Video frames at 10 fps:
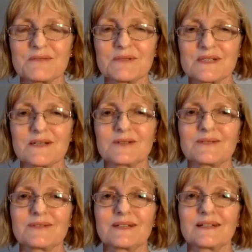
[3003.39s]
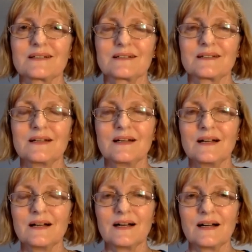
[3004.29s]
a result of that.
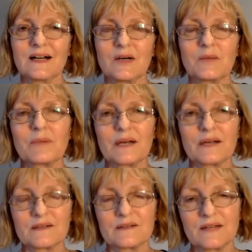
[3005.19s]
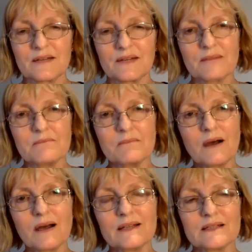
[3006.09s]
Uh, but that that
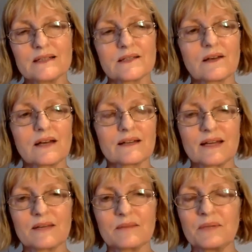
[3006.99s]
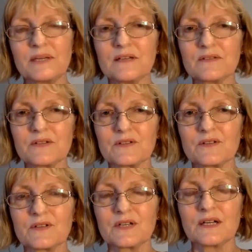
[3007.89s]
mind is like that
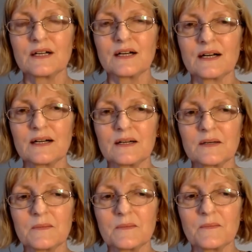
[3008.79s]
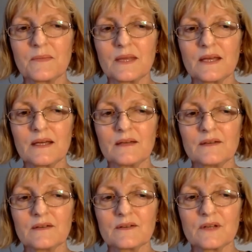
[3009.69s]
pivot, um,
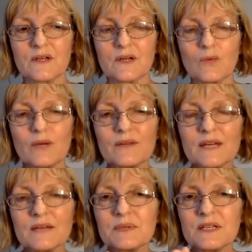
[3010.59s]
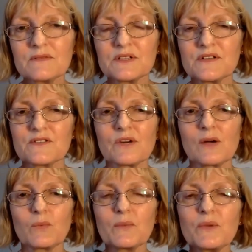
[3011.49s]
and when that pivot is
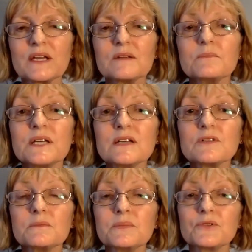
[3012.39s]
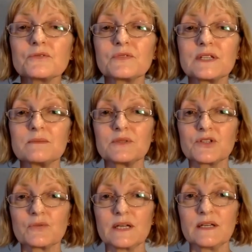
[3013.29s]
right, when we can pivot beautifully
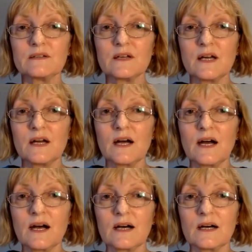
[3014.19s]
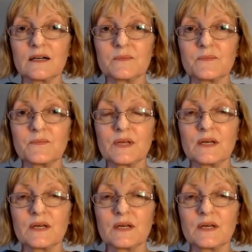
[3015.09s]
between um,